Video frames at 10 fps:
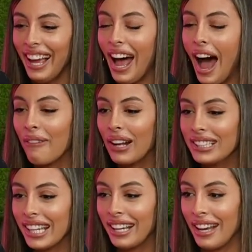I went
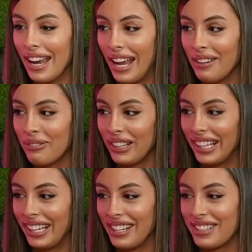to get a knife in the
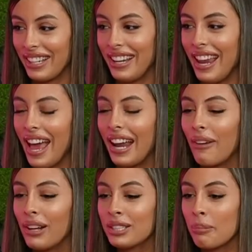kitchen and I
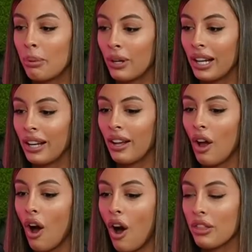went to put it
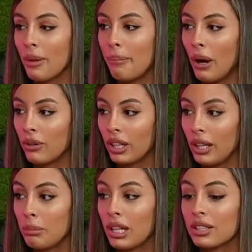on the
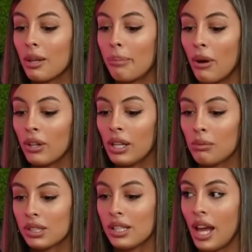balcony because the balcony
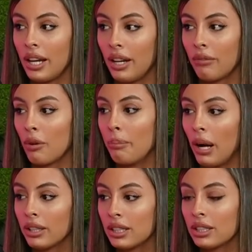was netted for
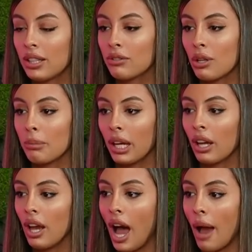bugs and stuff. So I'm like,
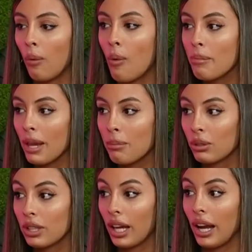I won't be able
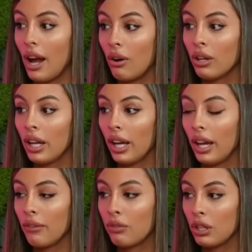to get out
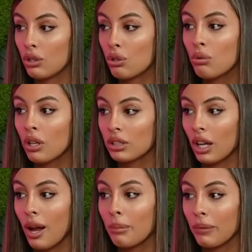if the intruders are
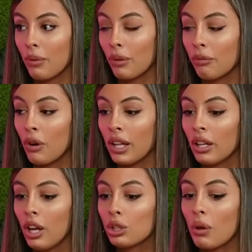coming from the front.
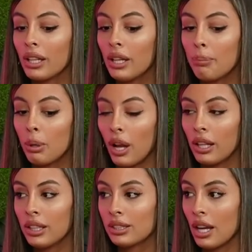So I need to put at least a